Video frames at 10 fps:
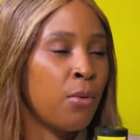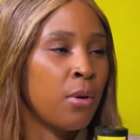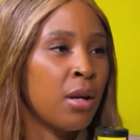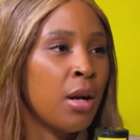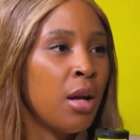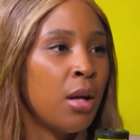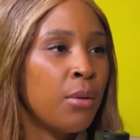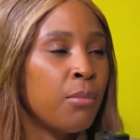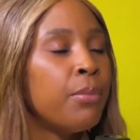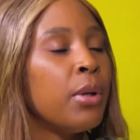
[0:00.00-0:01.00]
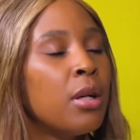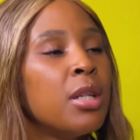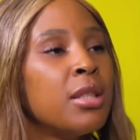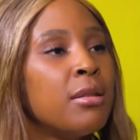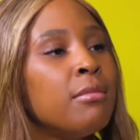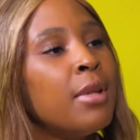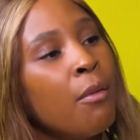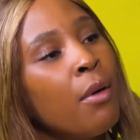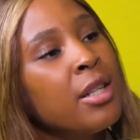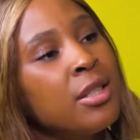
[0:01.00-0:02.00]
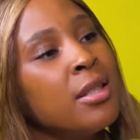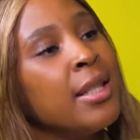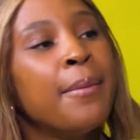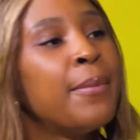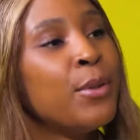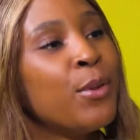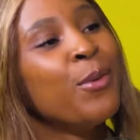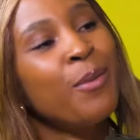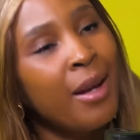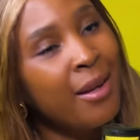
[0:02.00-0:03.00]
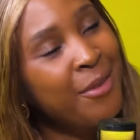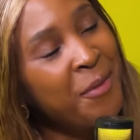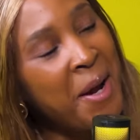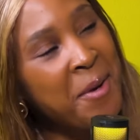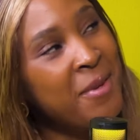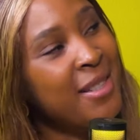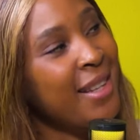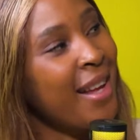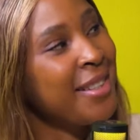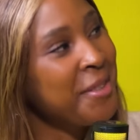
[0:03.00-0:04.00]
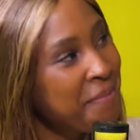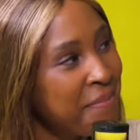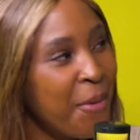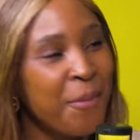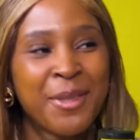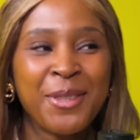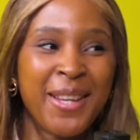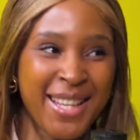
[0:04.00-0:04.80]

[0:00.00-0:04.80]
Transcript: for because they watched an episode where Rain was at moments